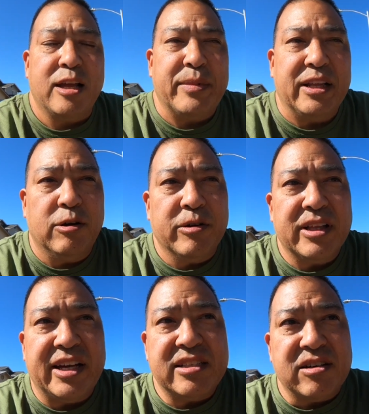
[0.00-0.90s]
my lower
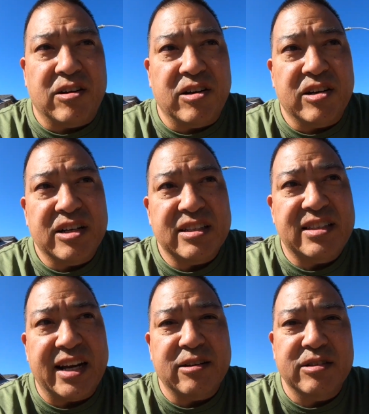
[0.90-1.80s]
lights are
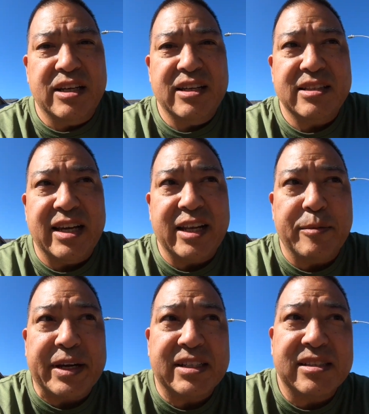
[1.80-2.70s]
Dialed
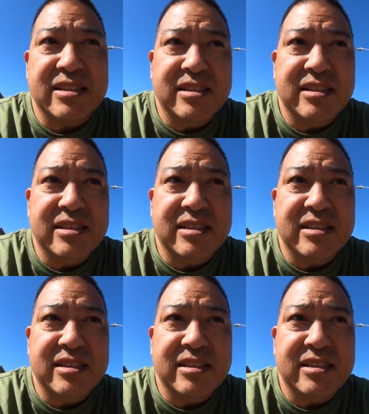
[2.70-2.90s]
Dynamics.